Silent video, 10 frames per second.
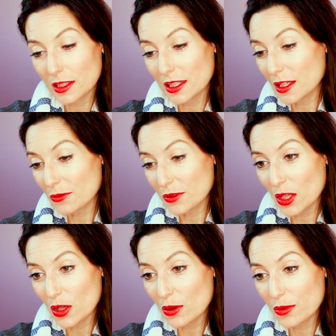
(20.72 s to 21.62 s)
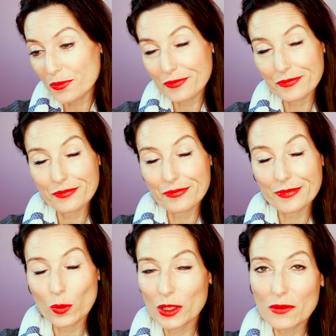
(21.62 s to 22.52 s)
Here for you
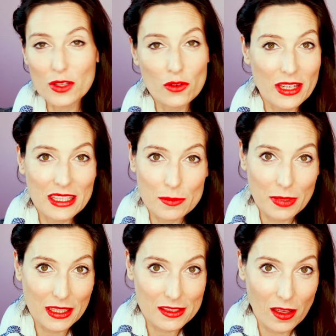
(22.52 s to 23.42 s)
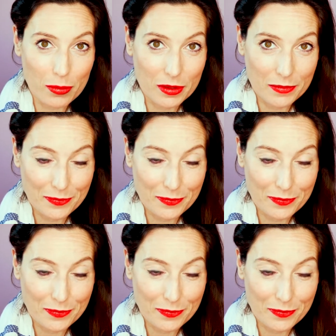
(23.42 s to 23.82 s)
whenever you're ready to pick it up.